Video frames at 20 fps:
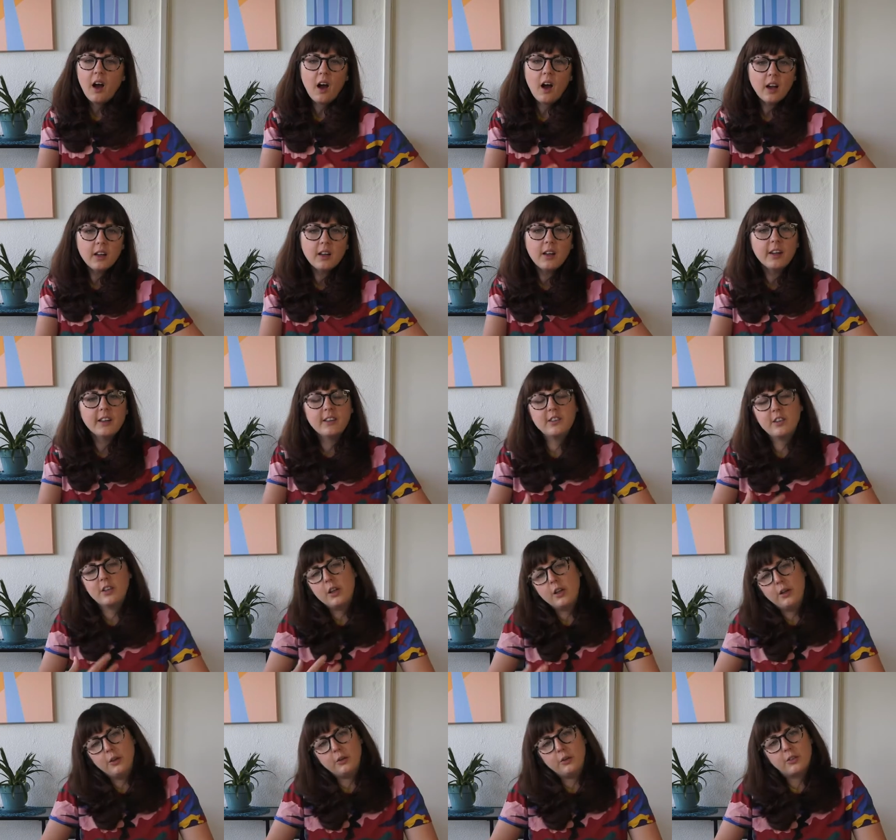I like to
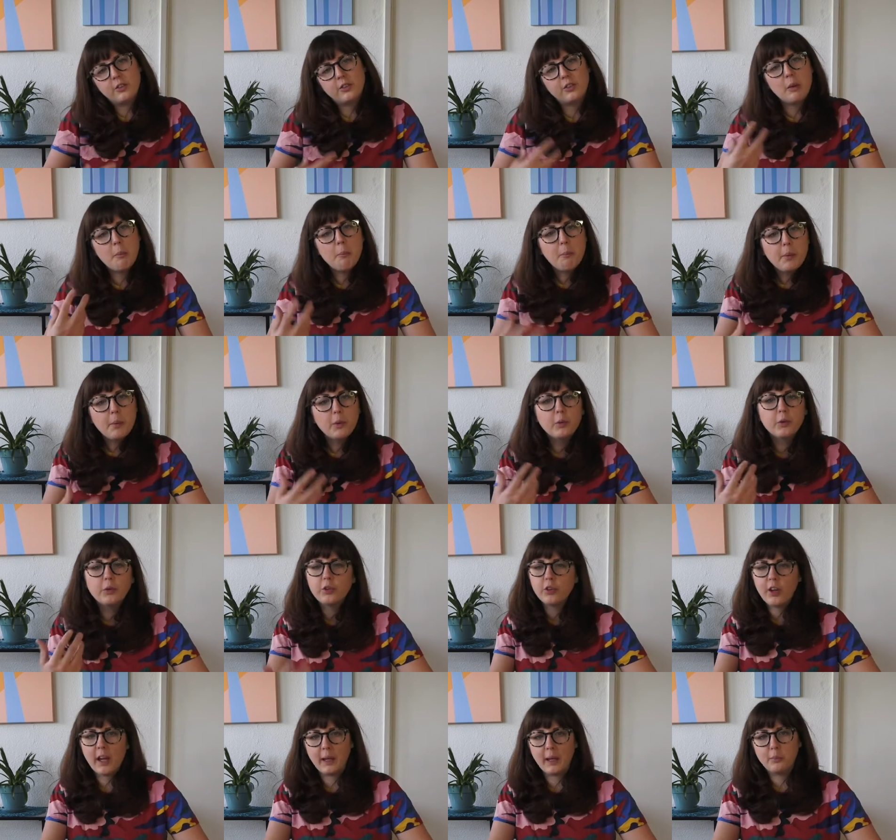use simple
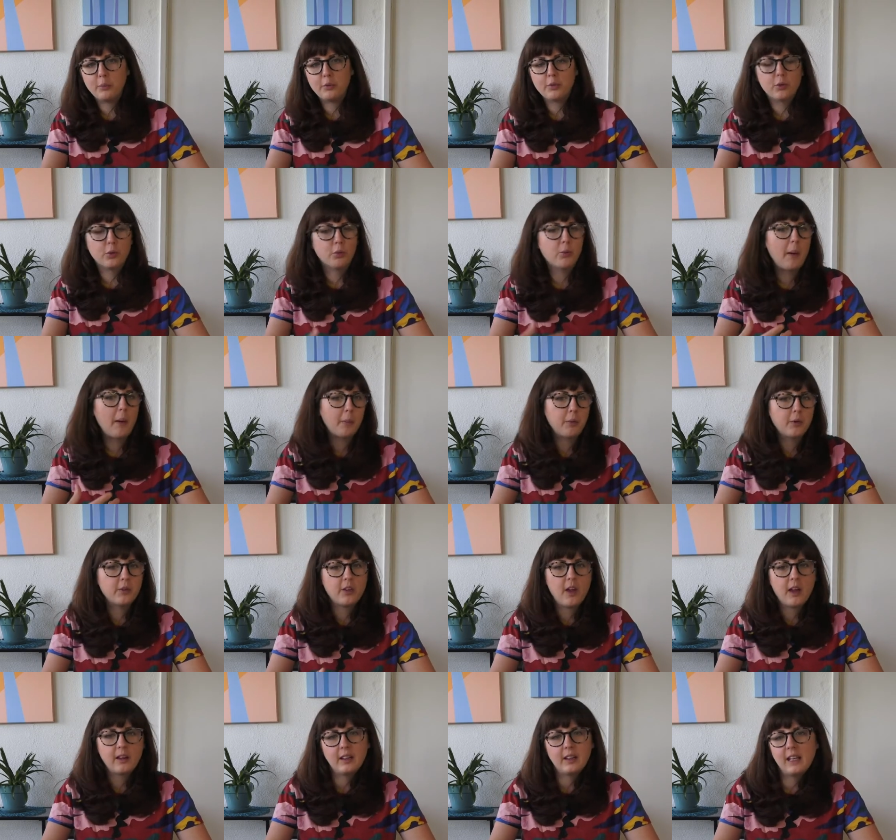shapes to
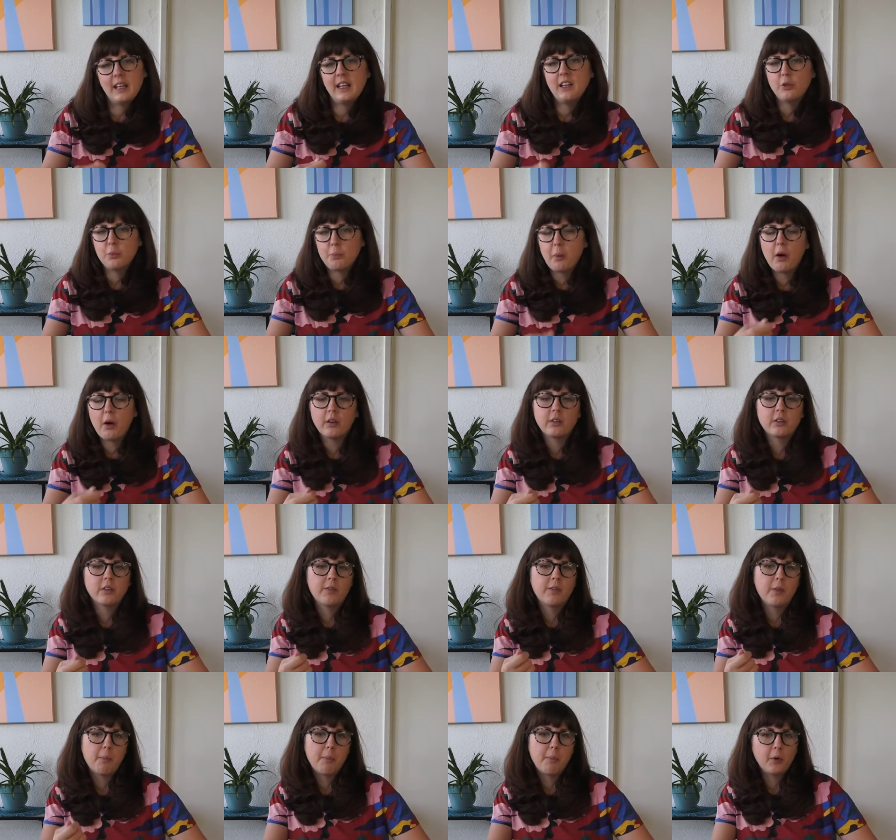represent each part
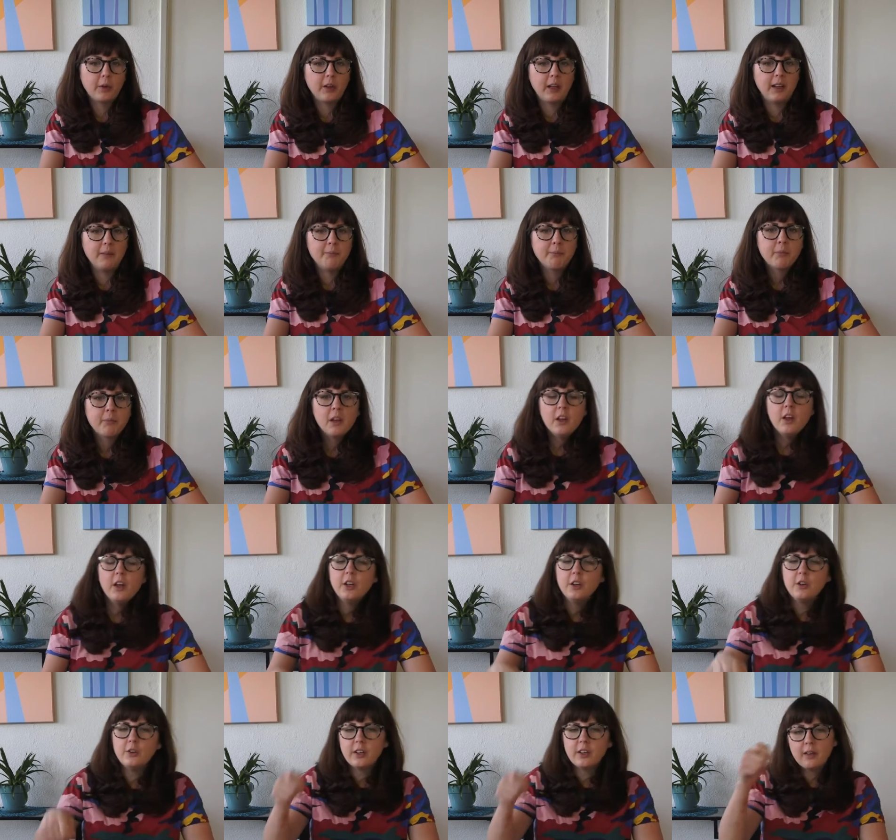of the body
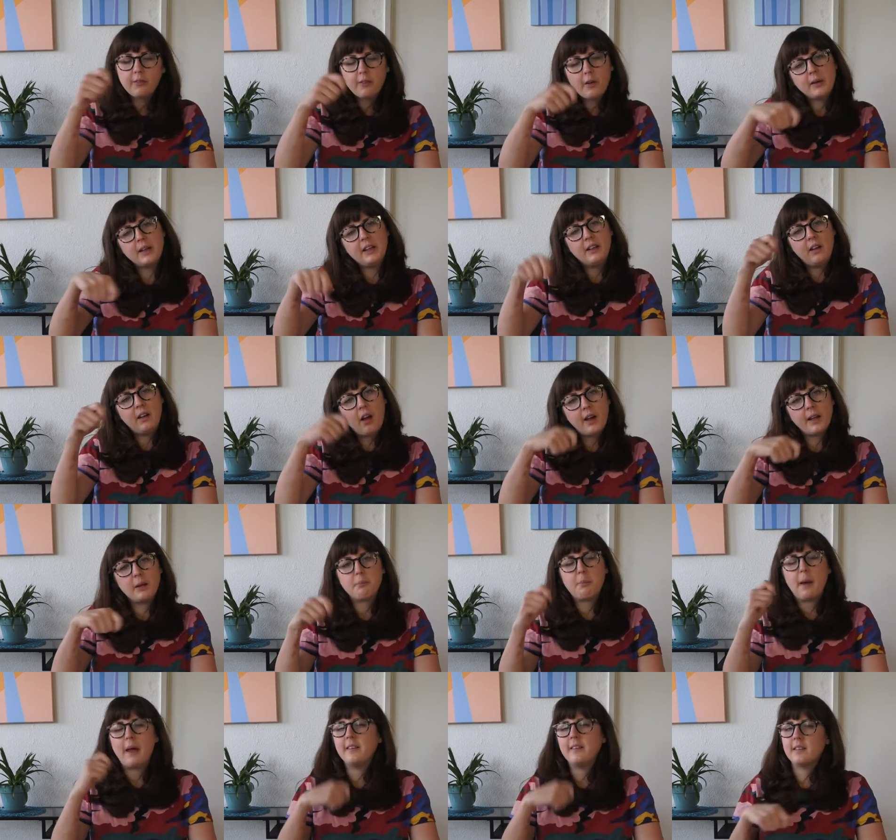using a very
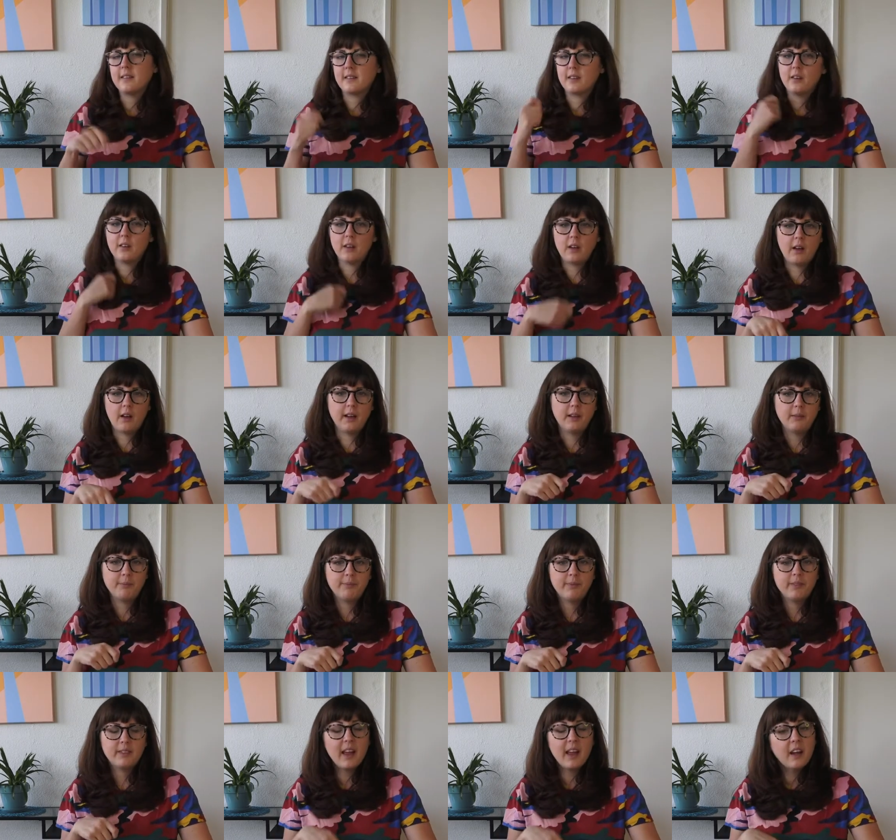light pencil line.
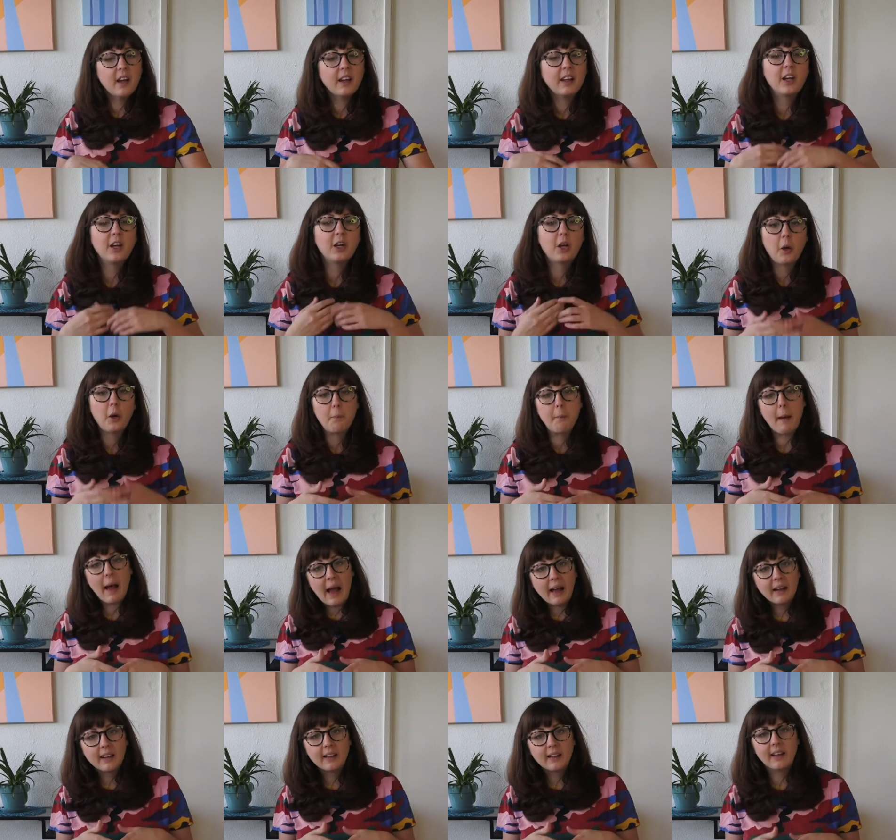Then I can go
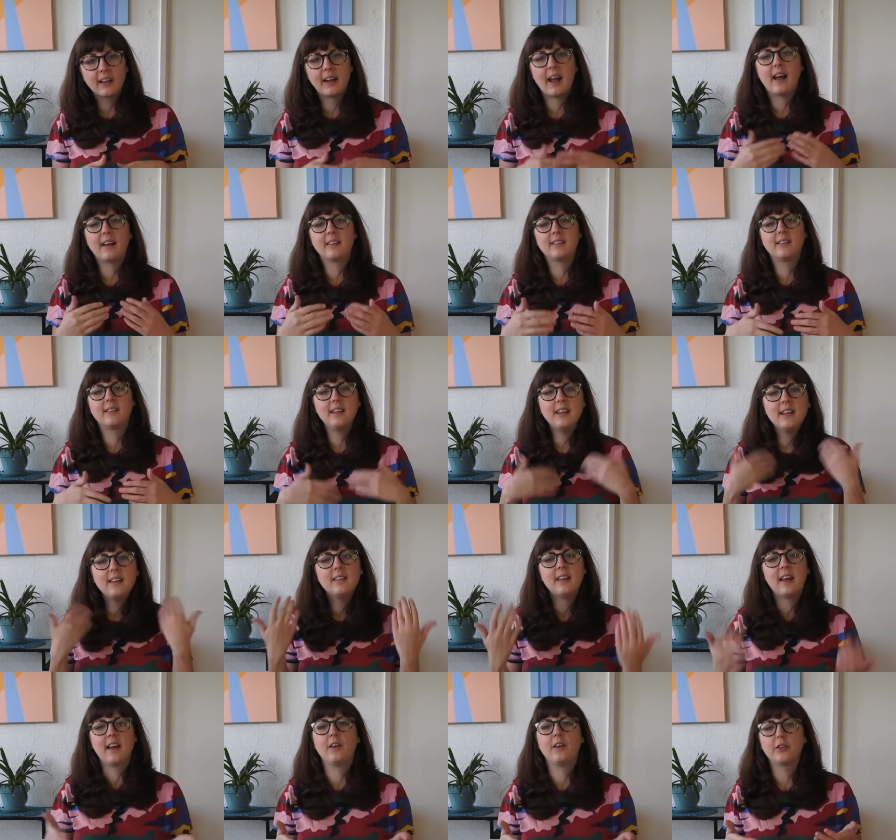back and add
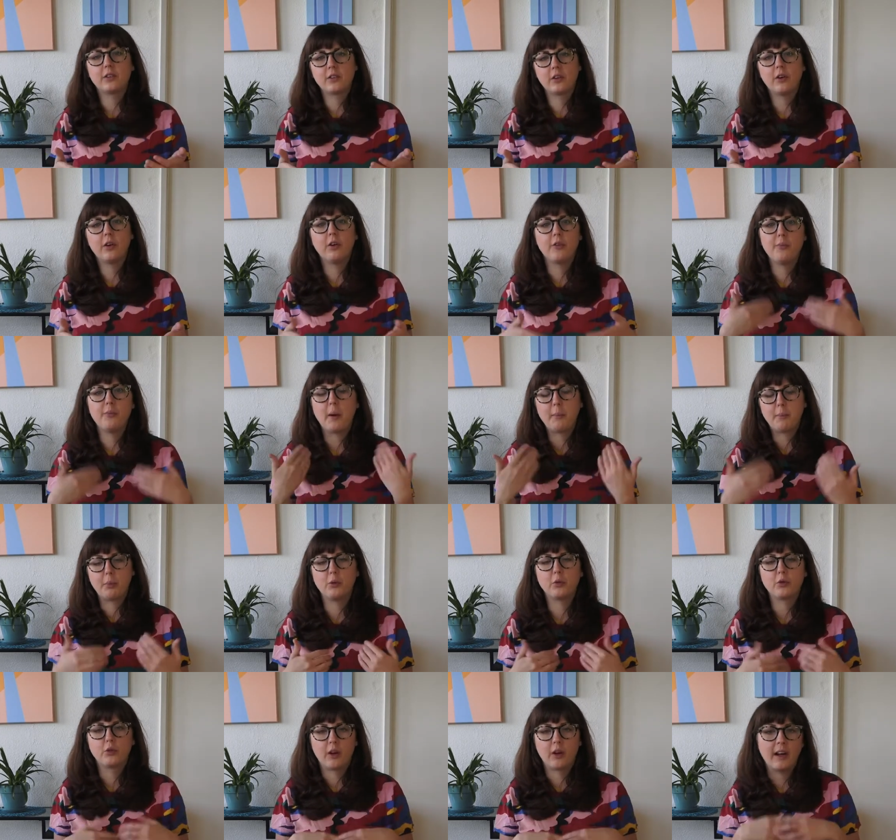details of my
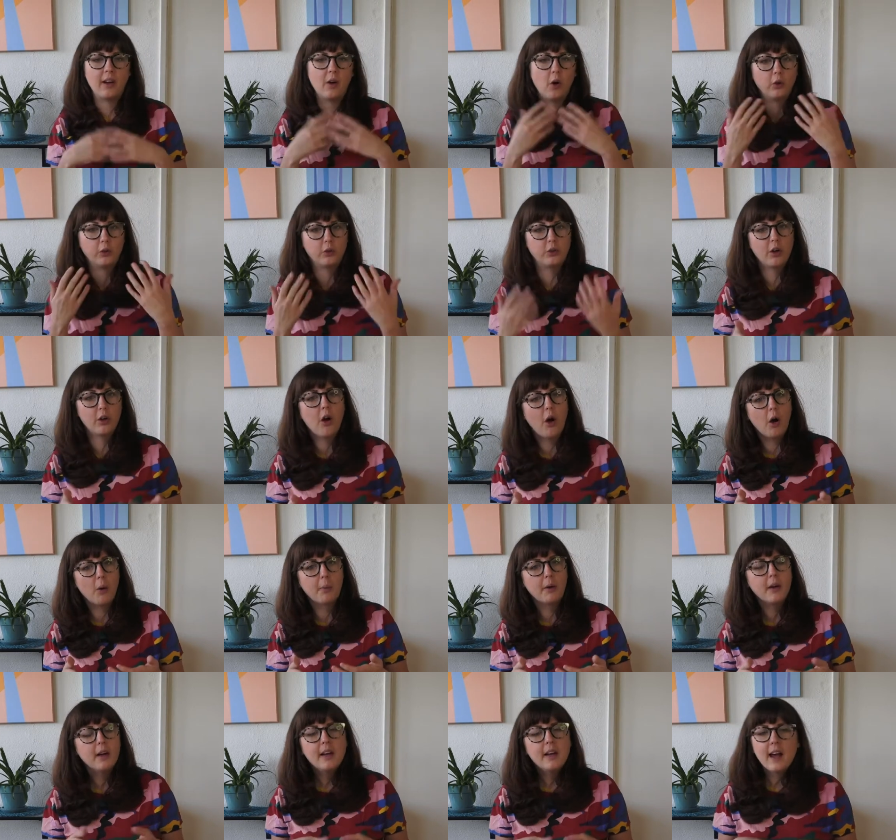portrait on
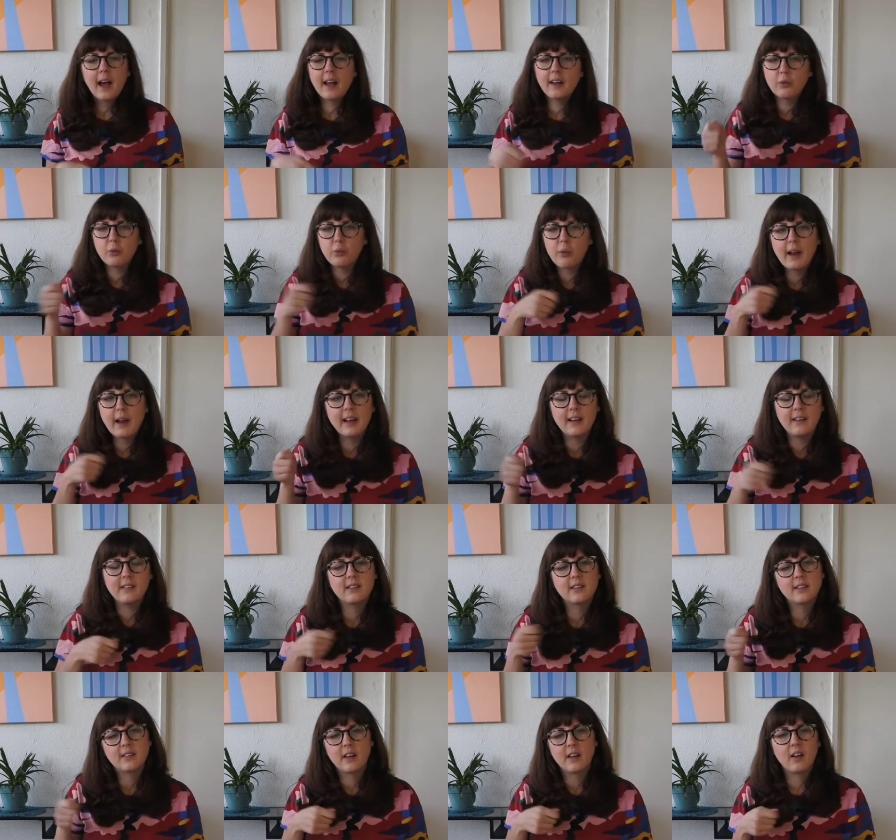top and
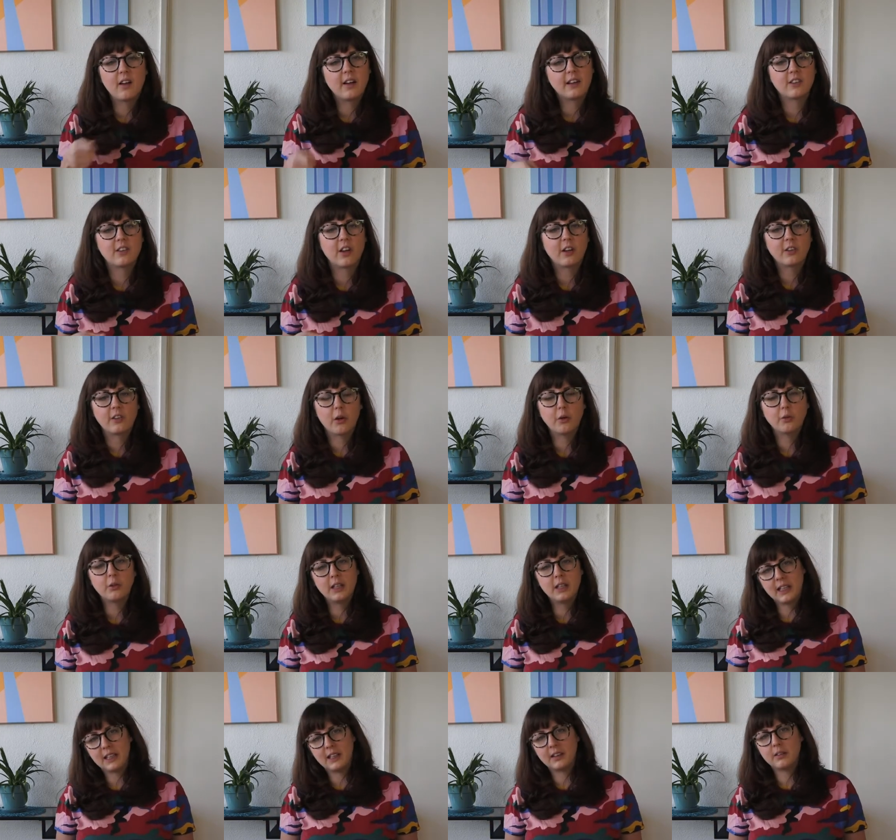erase the lines I don't
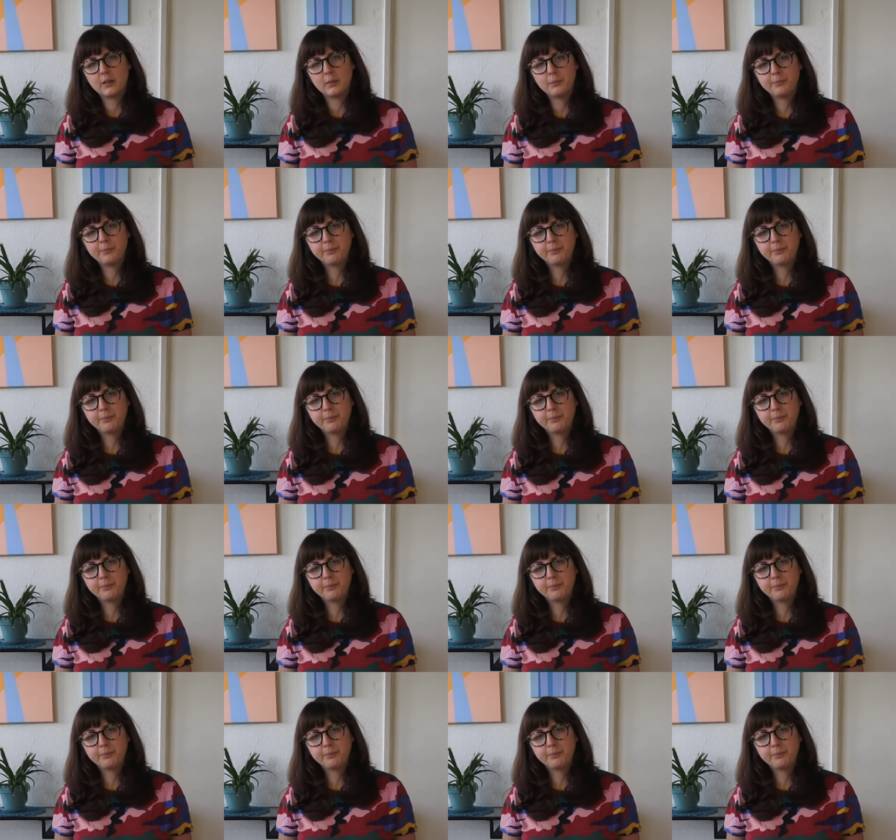need.